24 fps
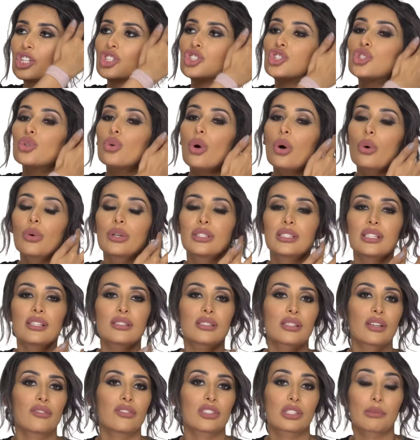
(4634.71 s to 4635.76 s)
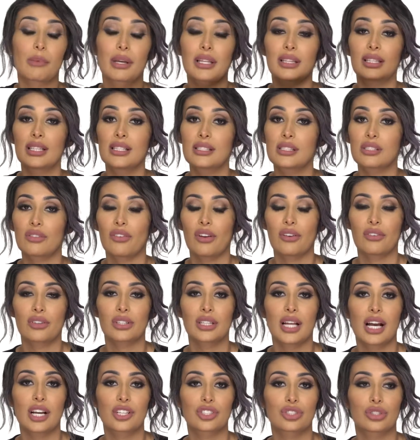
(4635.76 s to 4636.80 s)
Duo Adhesive is my least favorite
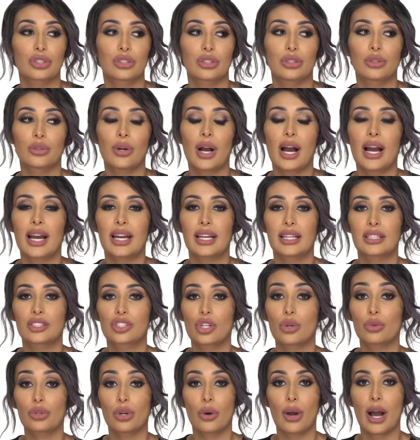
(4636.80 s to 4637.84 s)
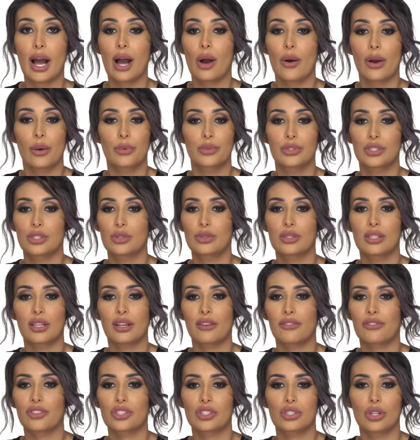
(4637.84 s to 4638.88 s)
lash glue. I don't know how I was using
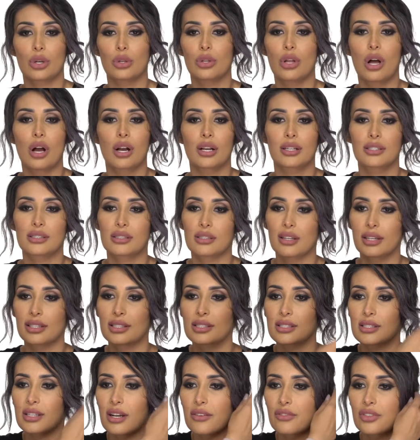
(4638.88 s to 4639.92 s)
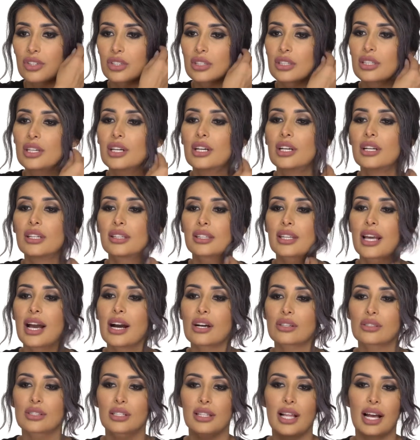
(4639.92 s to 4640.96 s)
it for so long until I discovered the
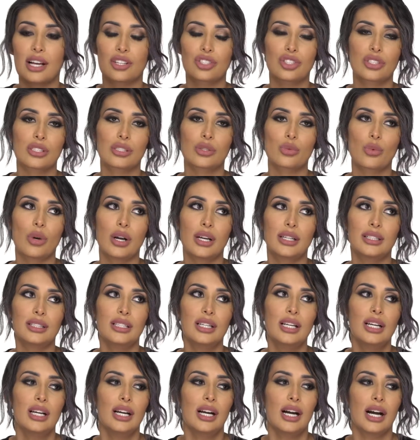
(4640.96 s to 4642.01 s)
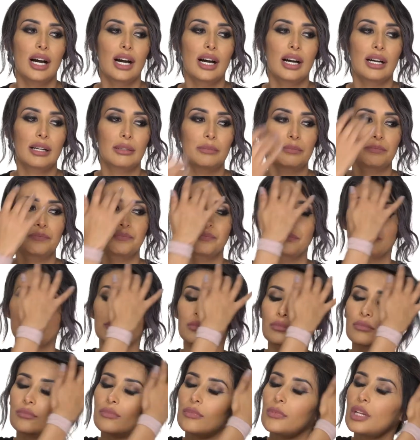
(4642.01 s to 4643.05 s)
House of Lashes one.
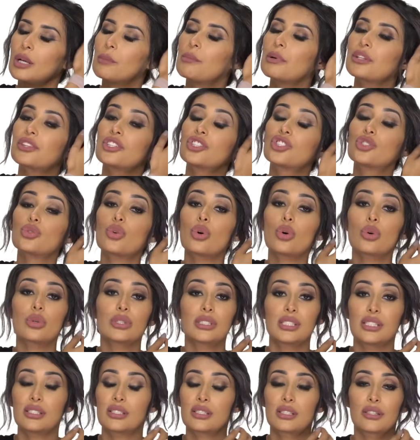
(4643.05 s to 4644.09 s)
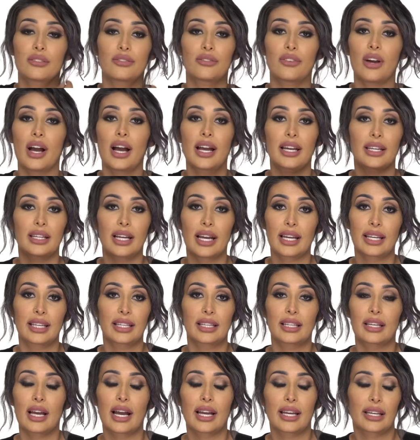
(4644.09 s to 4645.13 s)
But the Duo Adhesive,
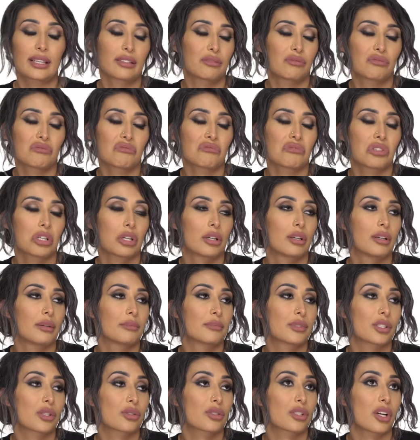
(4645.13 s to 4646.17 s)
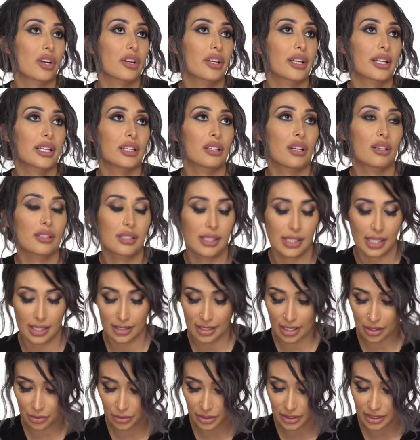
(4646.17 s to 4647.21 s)
I'm so sorry, I cannot
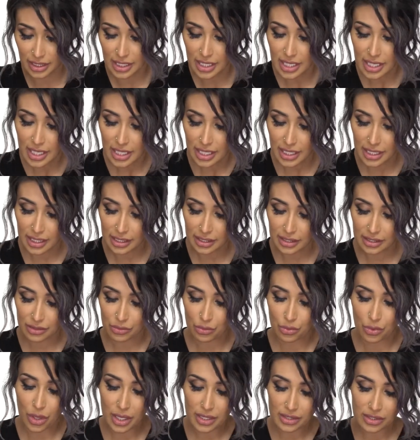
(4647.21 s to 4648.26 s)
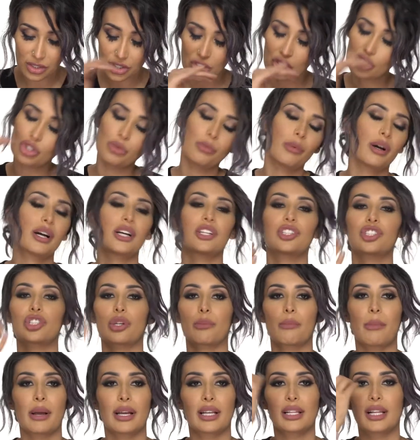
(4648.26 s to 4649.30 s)
stand that one. It runs too much.
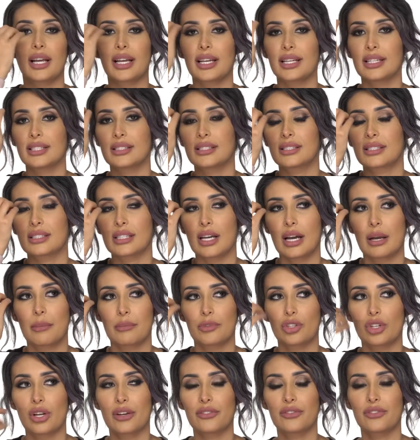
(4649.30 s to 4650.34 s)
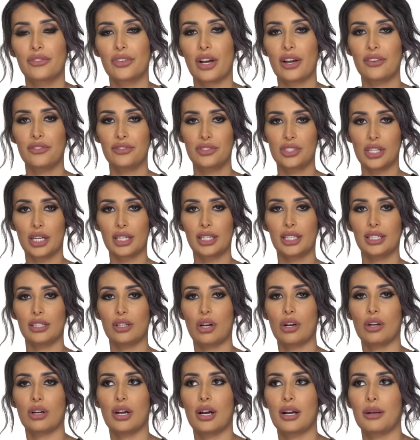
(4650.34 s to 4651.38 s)
My clients, I've done it
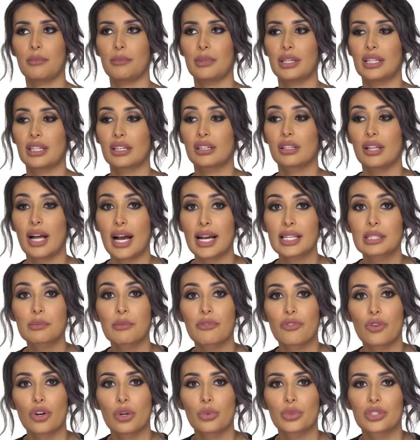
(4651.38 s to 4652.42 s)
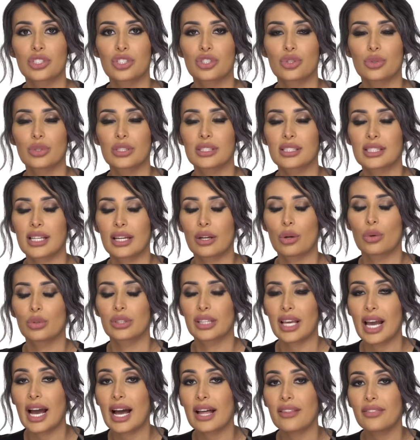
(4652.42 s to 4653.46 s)
in class before with students that
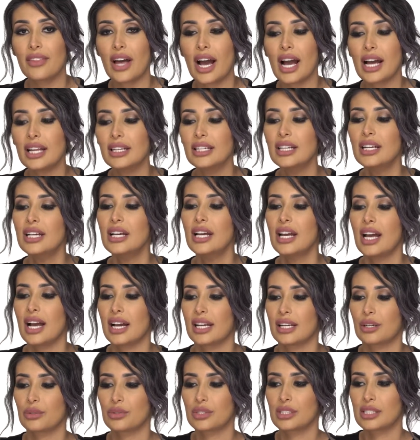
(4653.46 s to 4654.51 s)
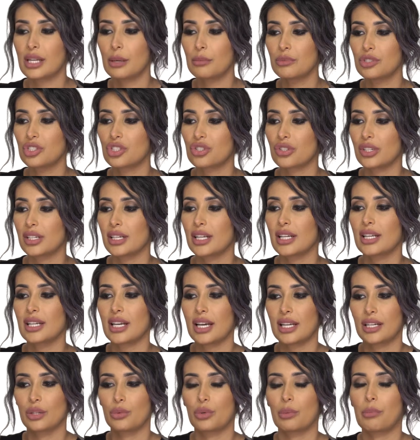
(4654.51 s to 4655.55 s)
only had that, and I was demonstrating
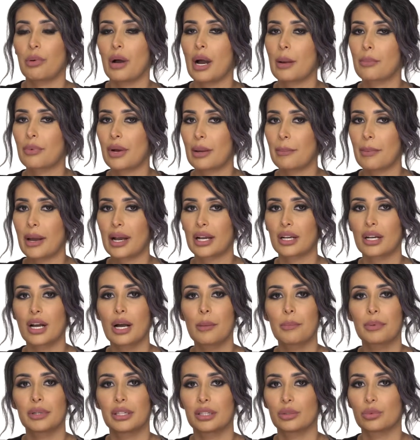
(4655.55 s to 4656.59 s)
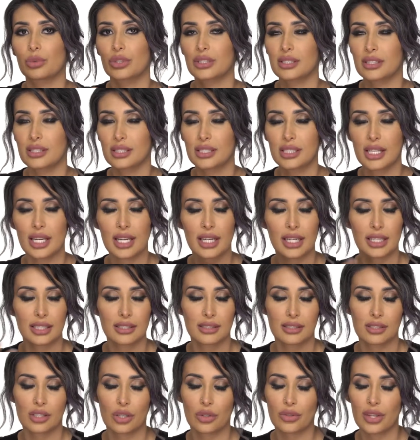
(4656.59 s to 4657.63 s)
and it would pop right back up and it wouldn't stick,
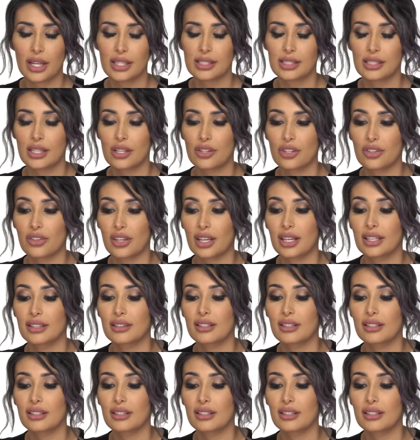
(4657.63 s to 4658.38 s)
and so that's another thing.